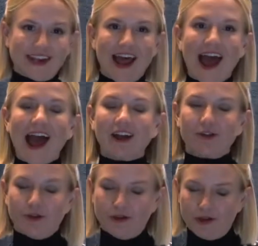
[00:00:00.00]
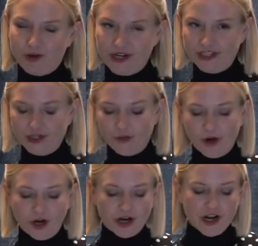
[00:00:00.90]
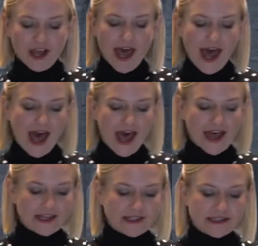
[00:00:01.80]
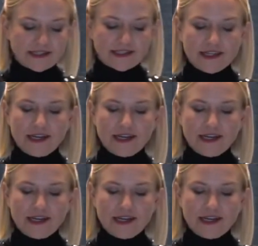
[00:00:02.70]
and accurately price your work. And